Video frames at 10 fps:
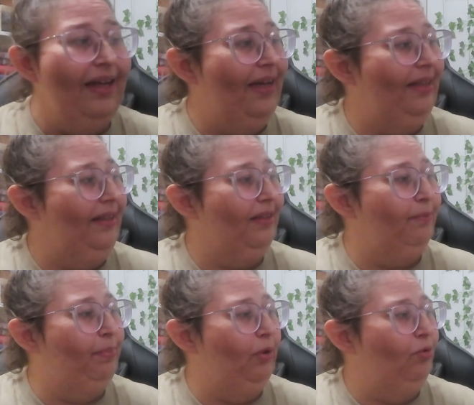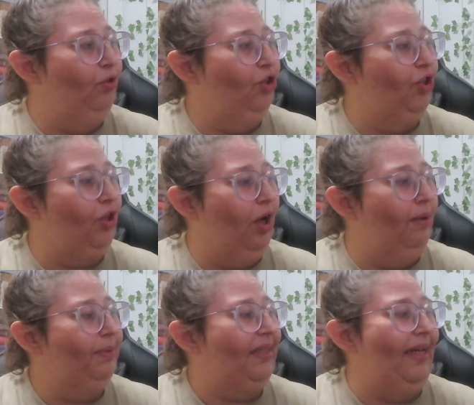And that's
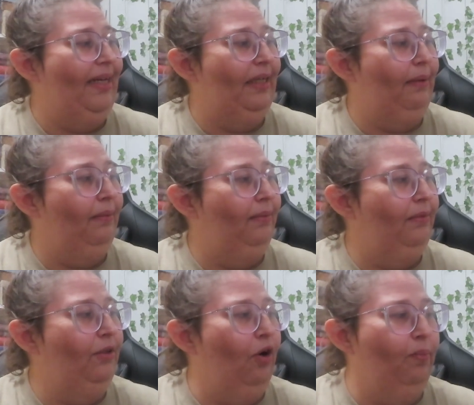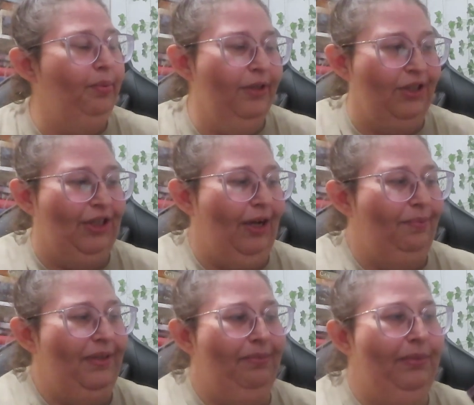Bookshops and
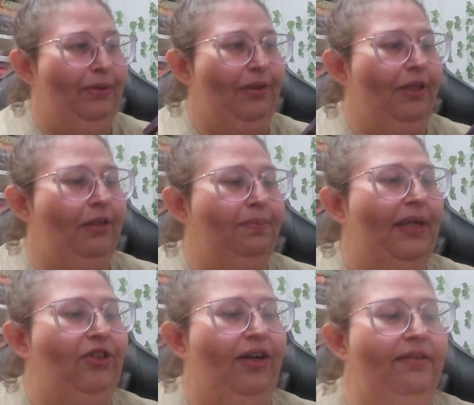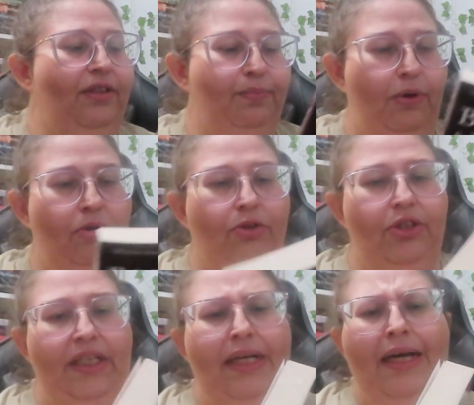Bone Dust by Travis
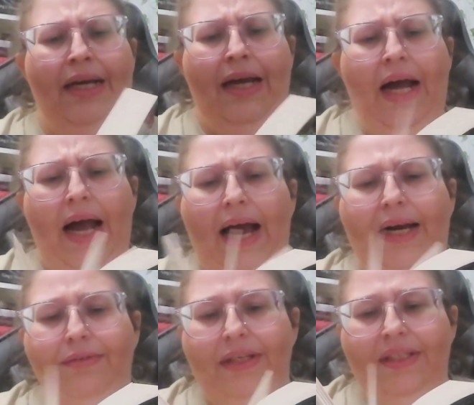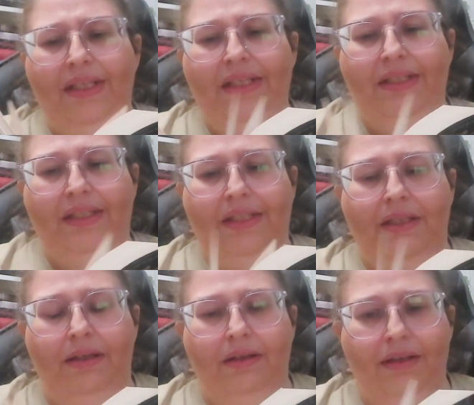Baldree. I read
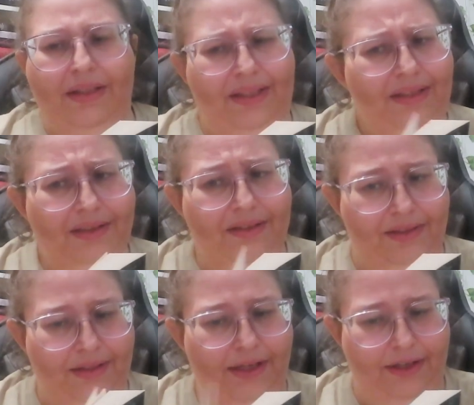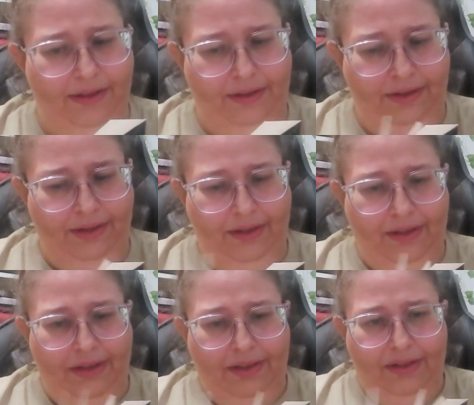this, I think this year,
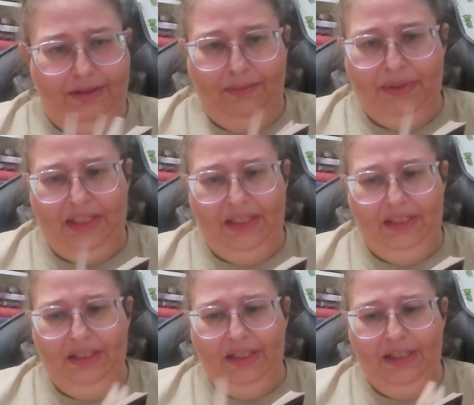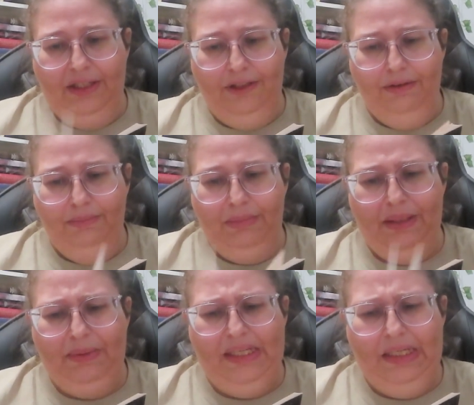beginning of the year,
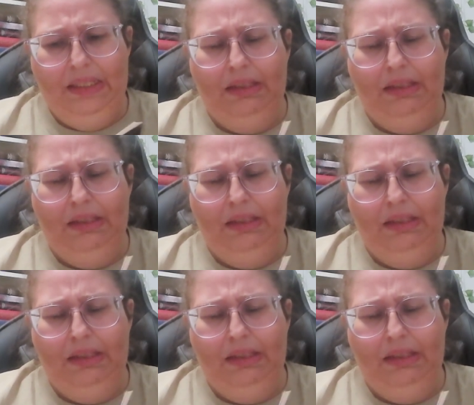maybe.